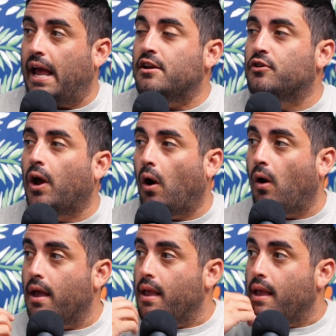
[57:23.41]
And you
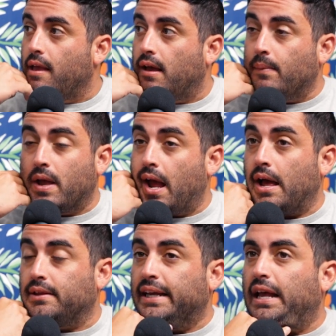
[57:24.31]
go, I
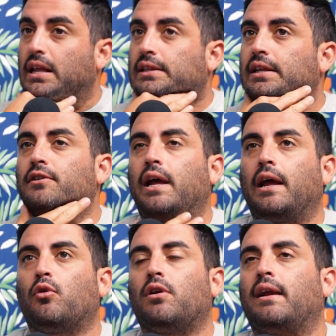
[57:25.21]

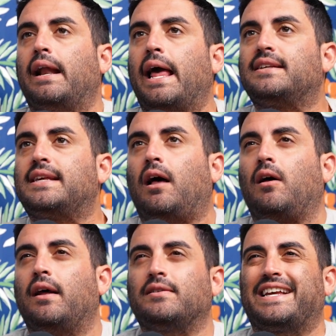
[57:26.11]
ordered an XL
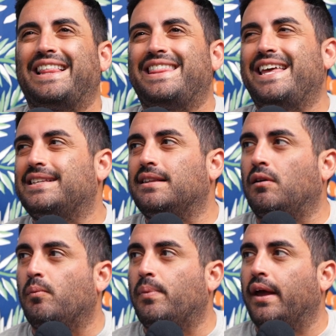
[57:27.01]
and I was like, I think it's a
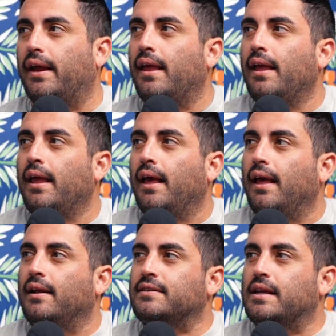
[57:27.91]
little big.
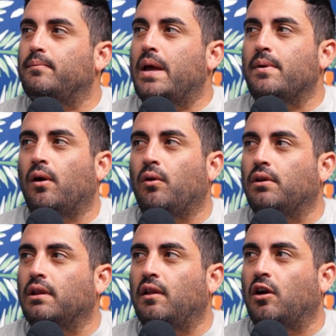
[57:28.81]
And I was like, maybe I'll
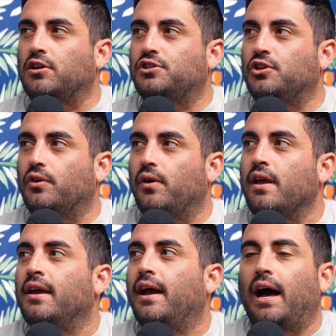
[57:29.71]
order the large too.
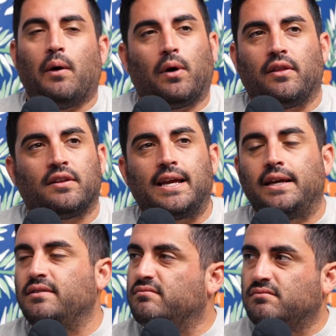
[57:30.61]
I went on the
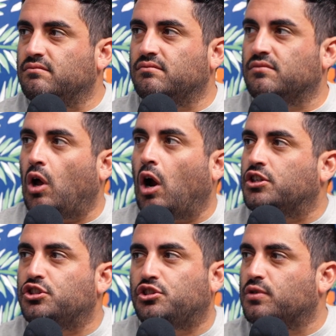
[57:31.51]
site,
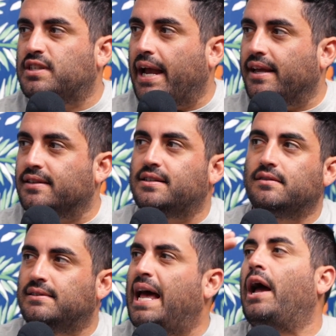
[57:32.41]
large, 2 seconds.
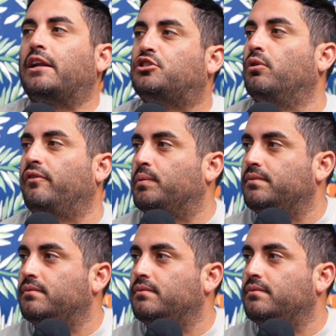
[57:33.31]
Now I got 2 of them.